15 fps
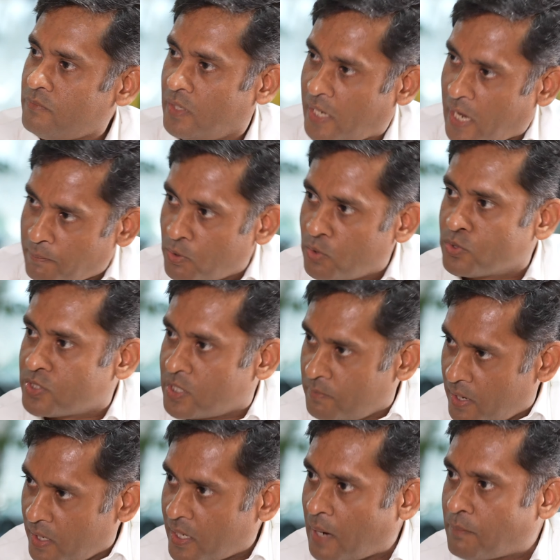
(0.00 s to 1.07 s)
capital goods
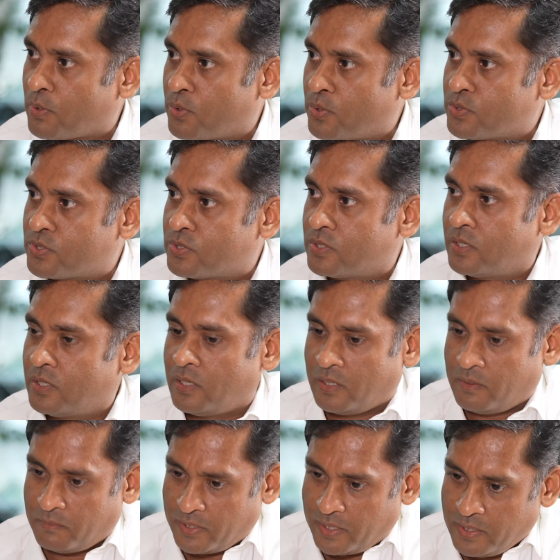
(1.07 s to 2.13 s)
remain capital goods,
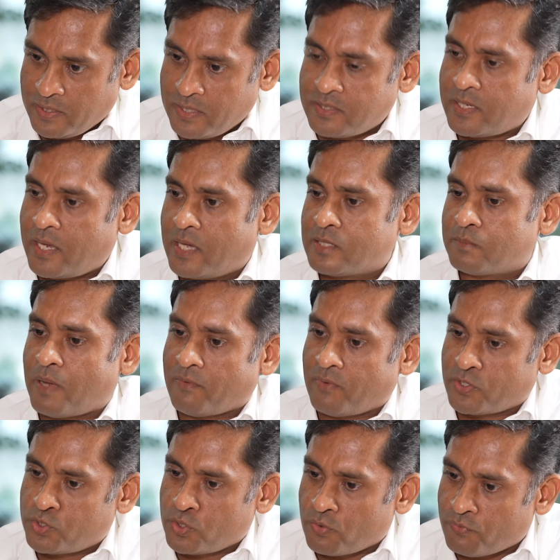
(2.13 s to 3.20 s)
in this case, by
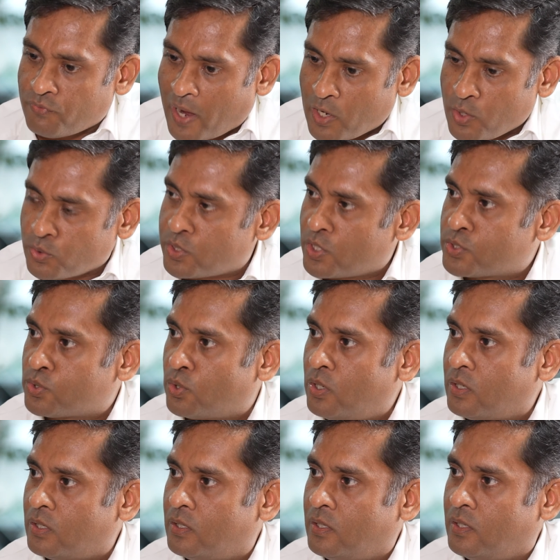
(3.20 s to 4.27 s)
virtue of value
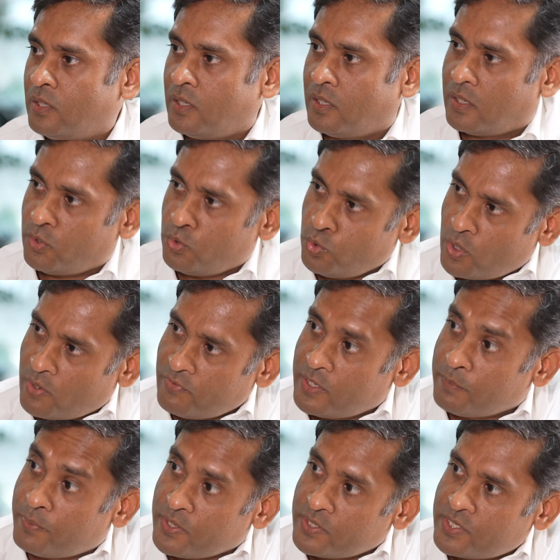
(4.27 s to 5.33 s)
threshold, you have
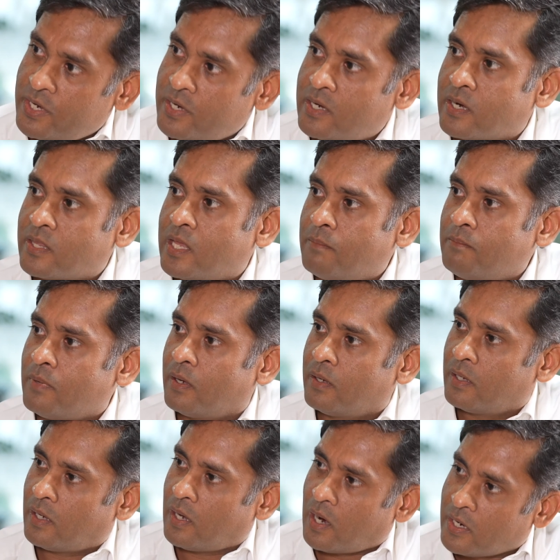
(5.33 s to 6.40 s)
depreciated them
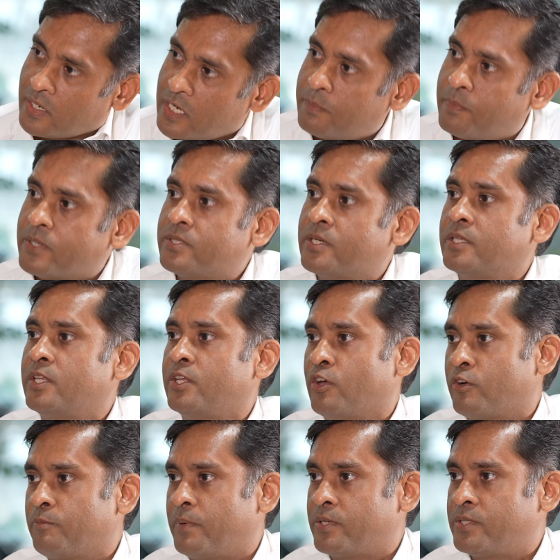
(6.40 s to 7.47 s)
100% in the year
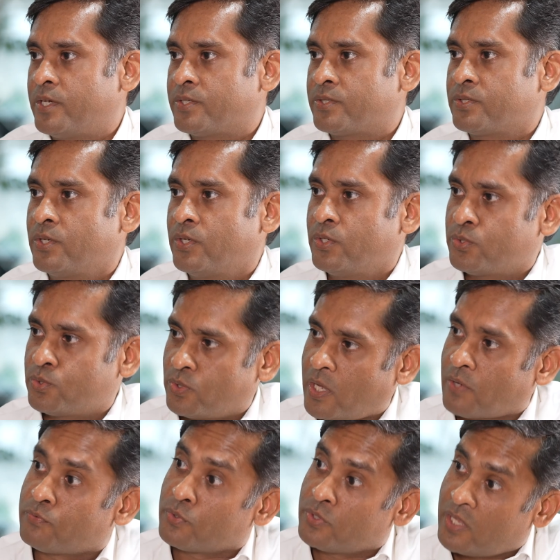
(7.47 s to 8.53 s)
of purchase. So
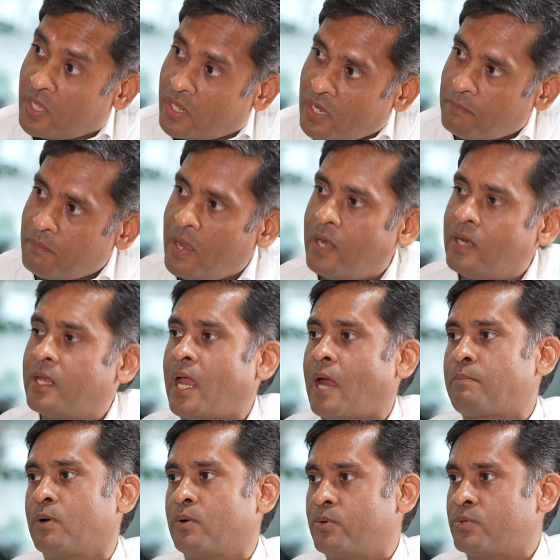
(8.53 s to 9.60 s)
therefore, they remain
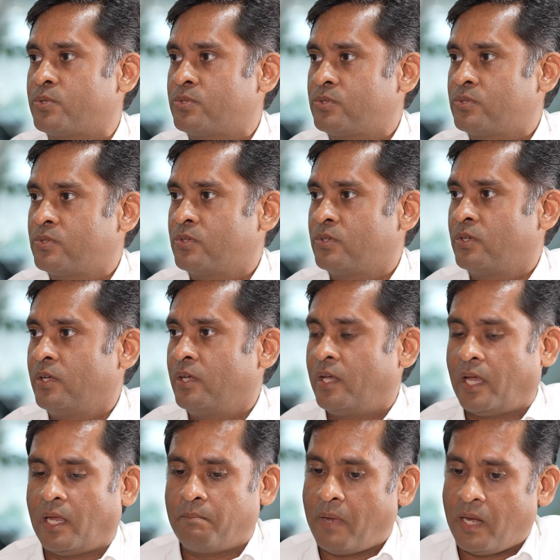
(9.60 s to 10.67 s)
capital goods.
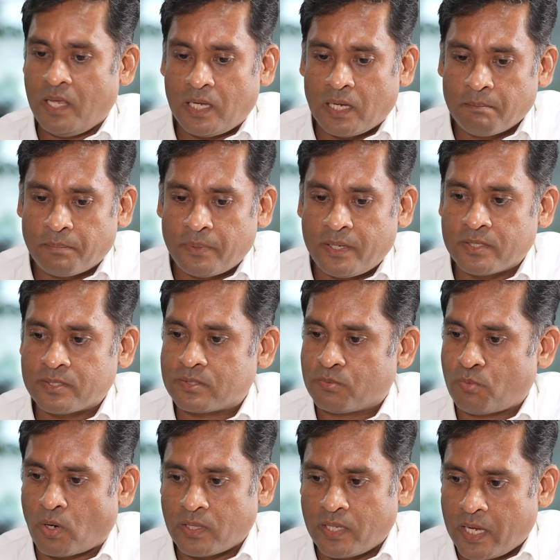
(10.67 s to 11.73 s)
And many companies,
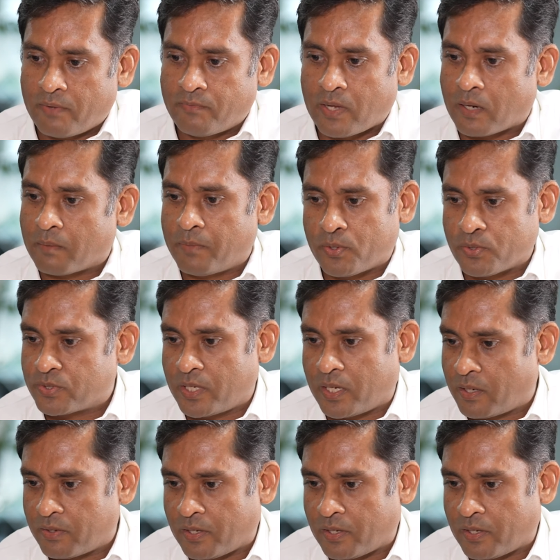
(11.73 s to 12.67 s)
what they have done, because they